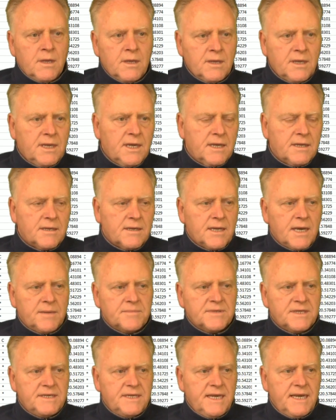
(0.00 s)
get
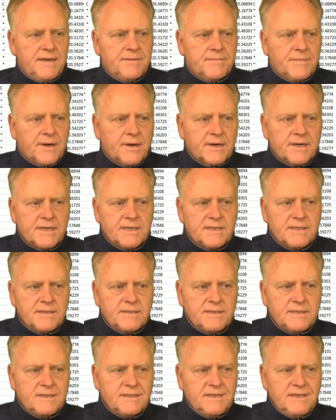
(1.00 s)
up-to-date market
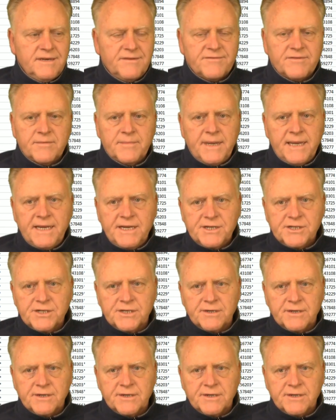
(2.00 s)
information,